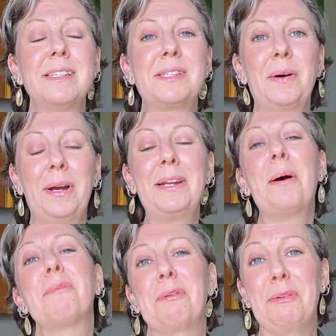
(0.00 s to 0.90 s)
So,
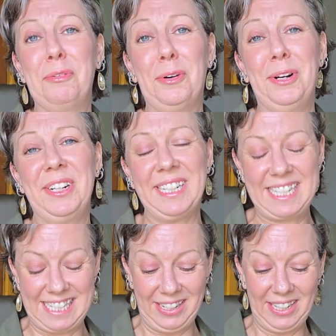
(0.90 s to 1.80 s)
and I'm thrilled for
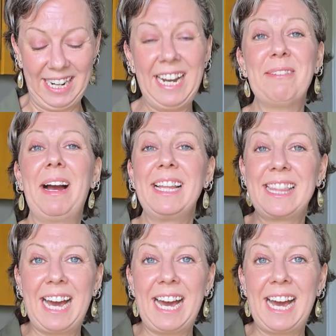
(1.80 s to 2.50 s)
her. So anyway,